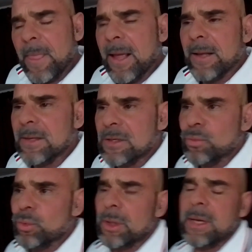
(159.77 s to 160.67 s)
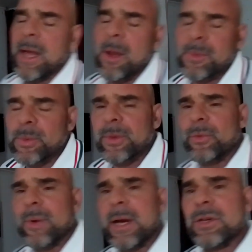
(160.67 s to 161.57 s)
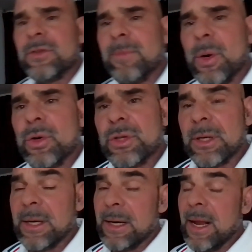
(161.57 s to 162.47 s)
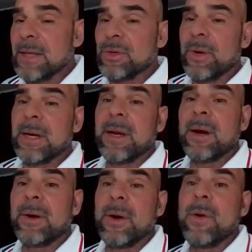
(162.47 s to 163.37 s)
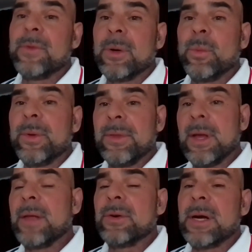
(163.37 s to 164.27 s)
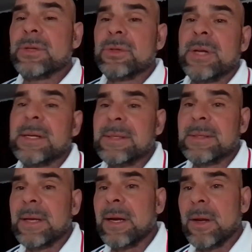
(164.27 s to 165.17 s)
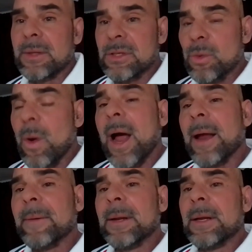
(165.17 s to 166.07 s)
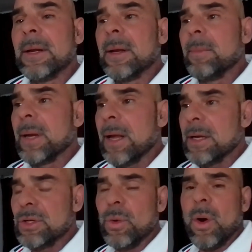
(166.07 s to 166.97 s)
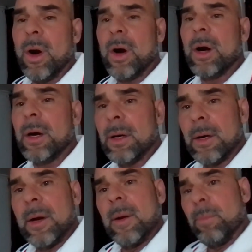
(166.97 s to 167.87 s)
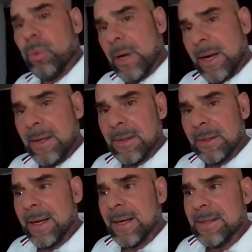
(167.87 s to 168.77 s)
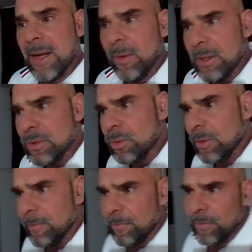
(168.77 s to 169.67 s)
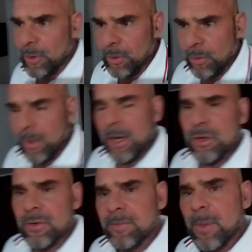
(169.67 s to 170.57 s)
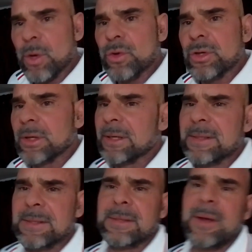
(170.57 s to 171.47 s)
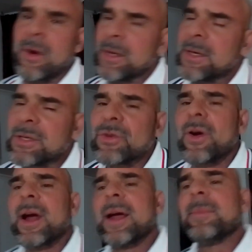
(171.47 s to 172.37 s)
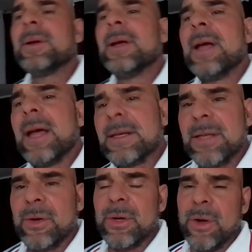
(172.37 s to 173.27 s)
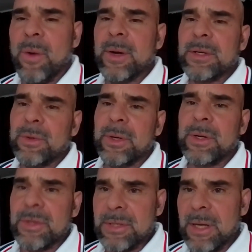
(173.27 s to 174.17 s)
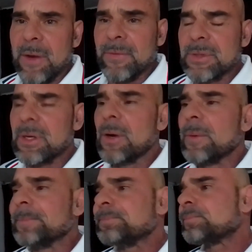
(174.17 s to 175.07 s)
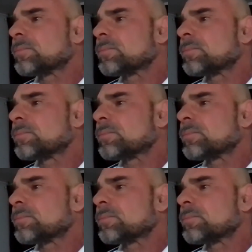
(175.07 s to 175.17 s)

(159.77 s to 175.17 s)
and this really helps with the range of motion, and it has great carryover with the other exercises like on the squat, because you are bringing the leg down into a further range of motion. It's hard to describe until you go and do it yourself. So